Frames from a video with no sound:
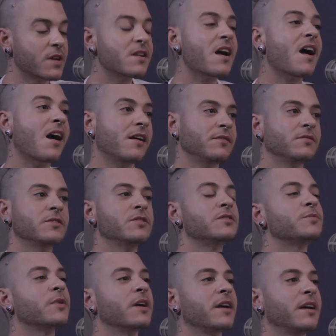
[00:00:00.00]
Yeah, it
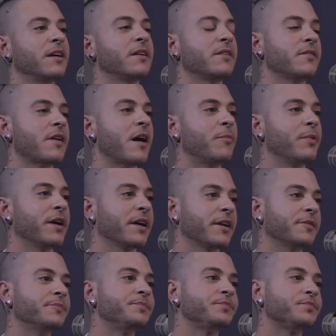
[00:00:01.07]
was pretty epic.